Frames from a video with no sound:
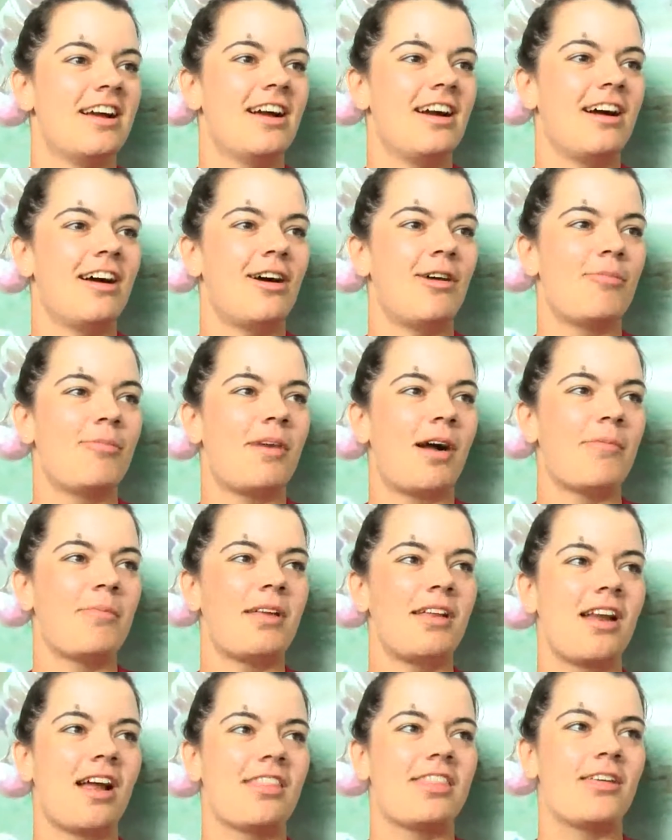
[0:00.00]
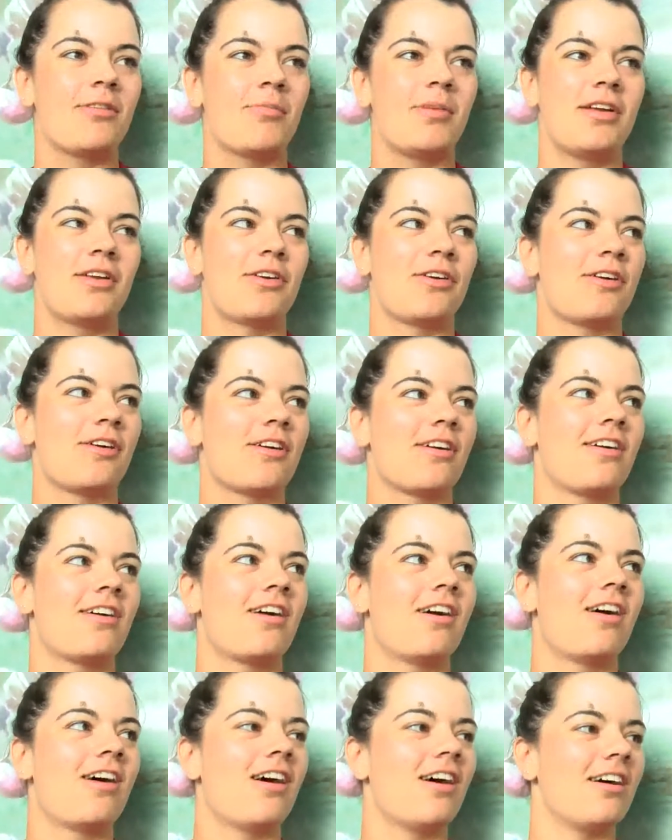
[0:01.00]
I mean, I think me and her
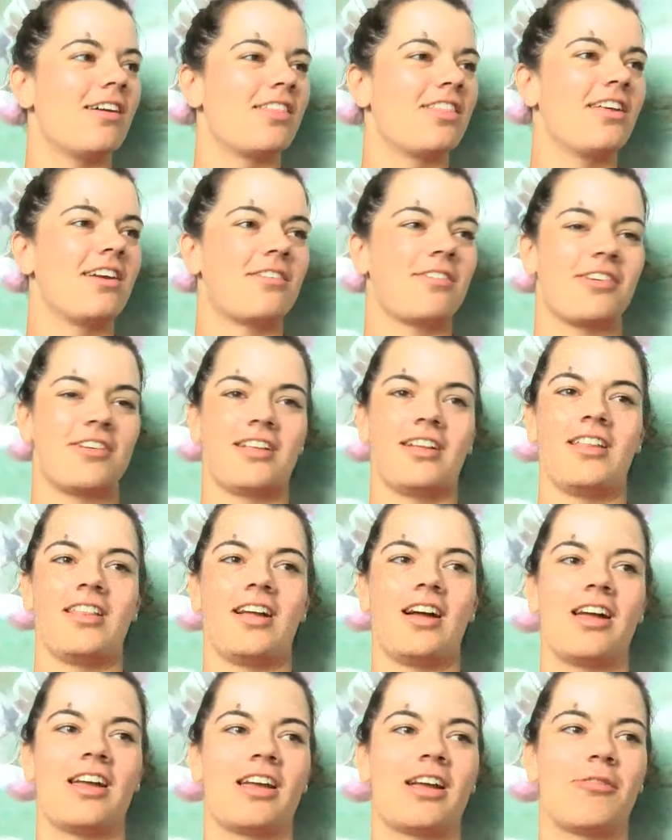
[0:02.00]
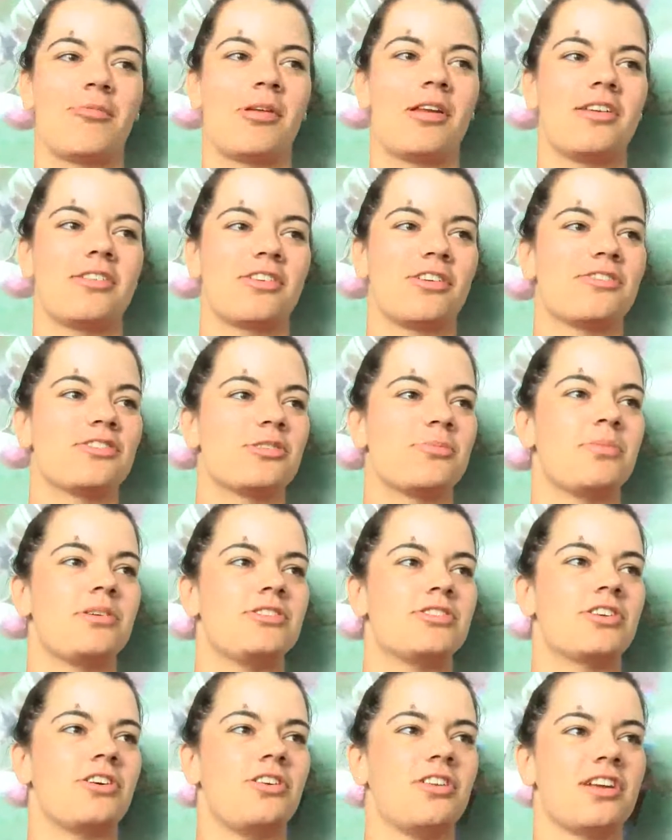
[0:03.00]
think really alike, I mean, in terms of
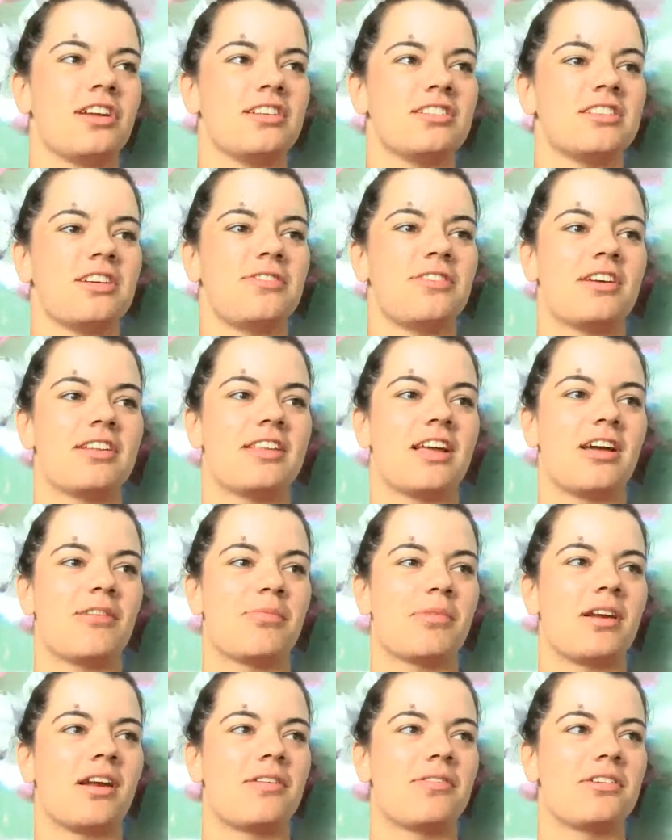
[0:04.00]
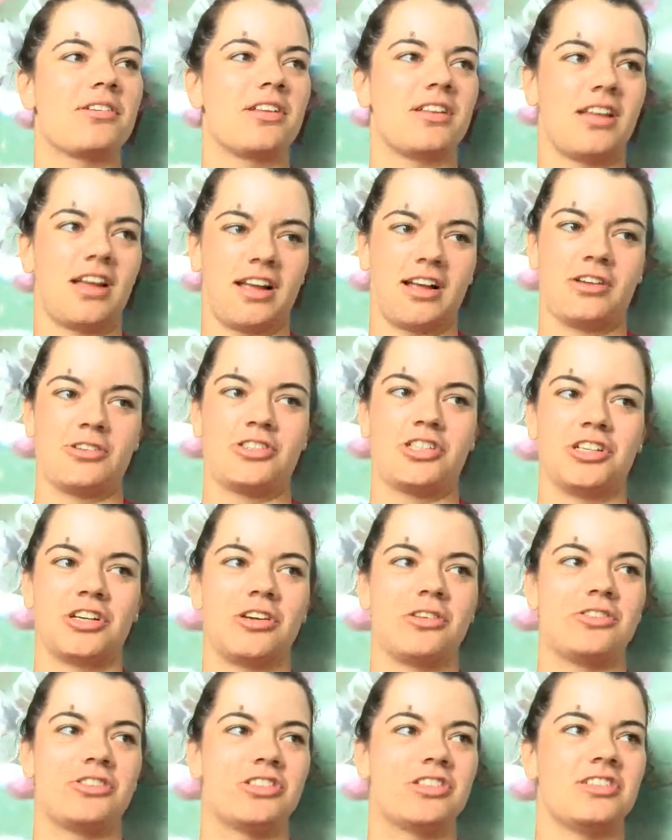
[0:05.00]
pitch calling and stuff like that, but I really like how she
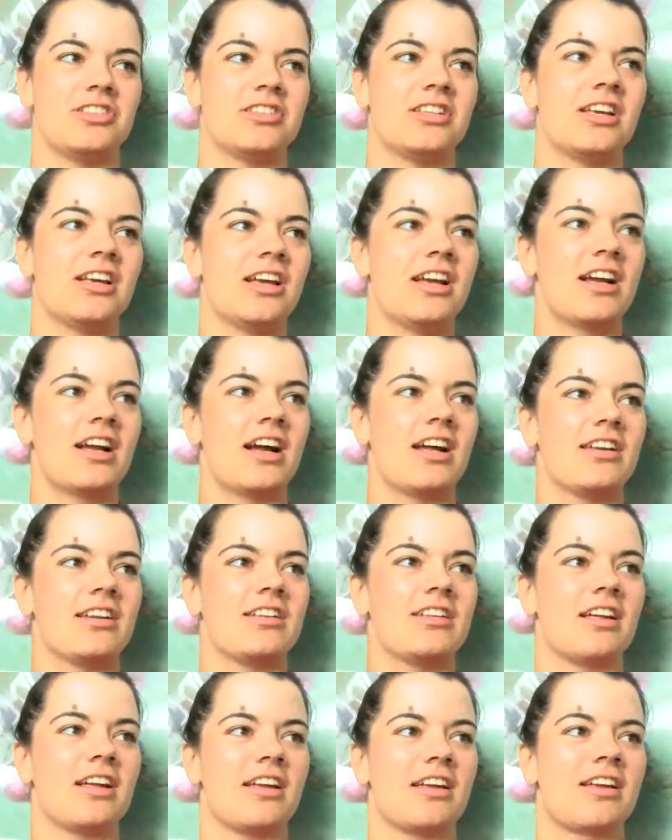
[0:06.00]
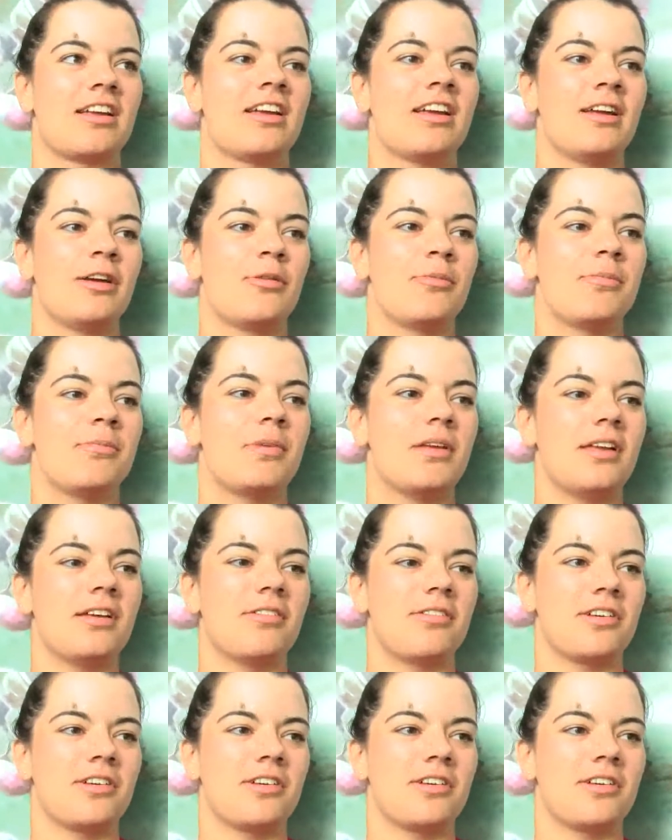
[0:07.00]
coaches, kind of like being